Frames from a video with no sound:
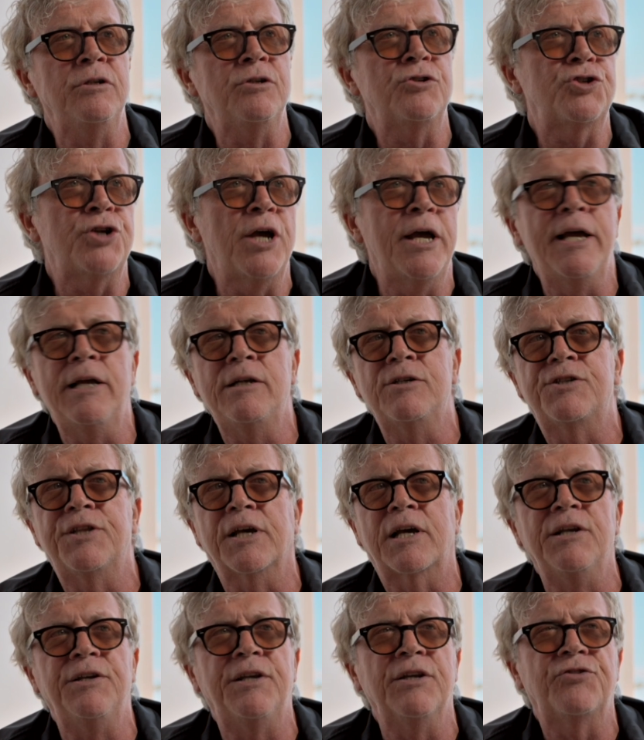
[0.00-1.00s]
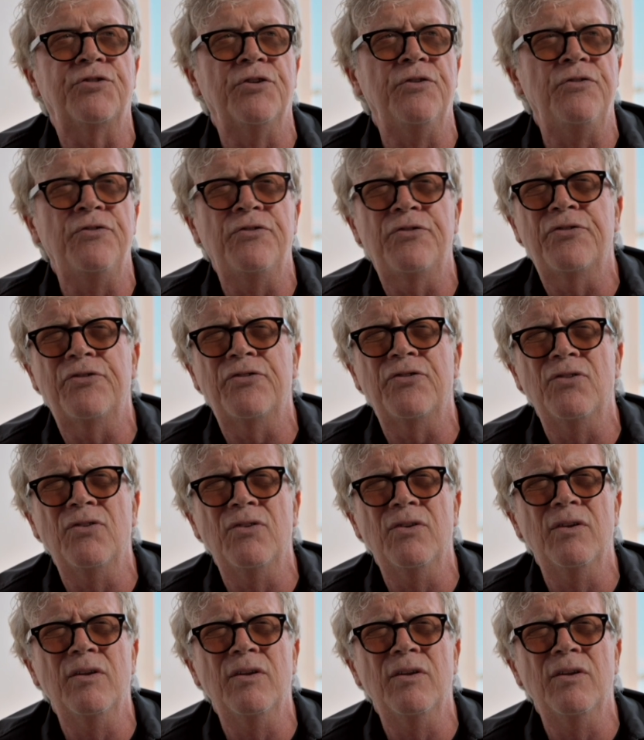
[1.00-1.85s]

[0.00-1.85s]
change the conditions